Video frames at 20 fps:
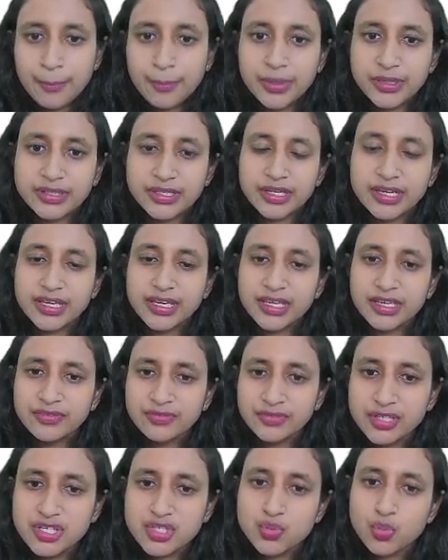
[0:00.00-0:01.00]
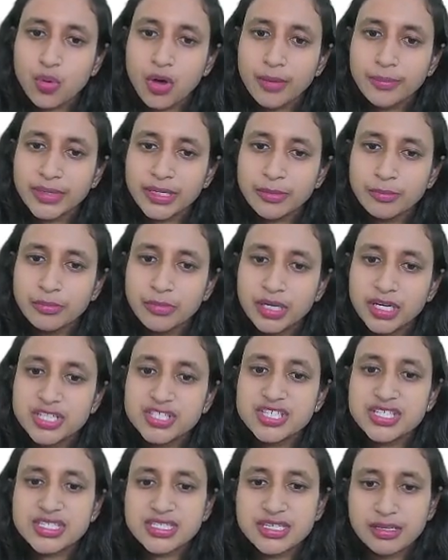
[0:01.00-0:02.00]
But if the swarming
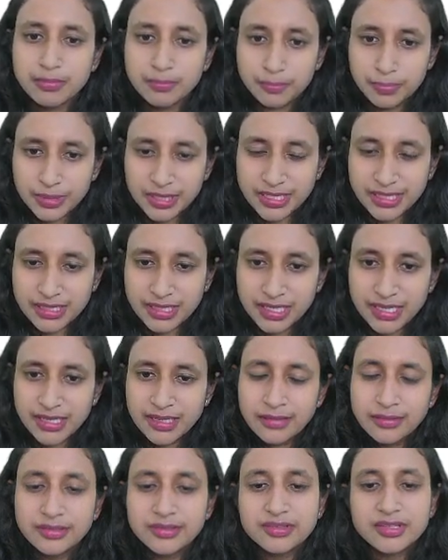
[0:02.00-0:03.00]
merges completely,